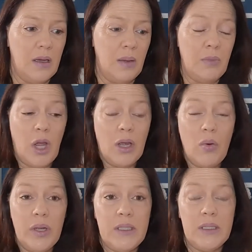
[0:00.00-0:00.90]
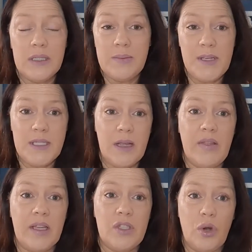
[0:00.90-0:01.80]
I'm not going to dismiss the
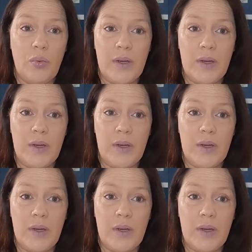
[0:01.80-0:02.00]
things that are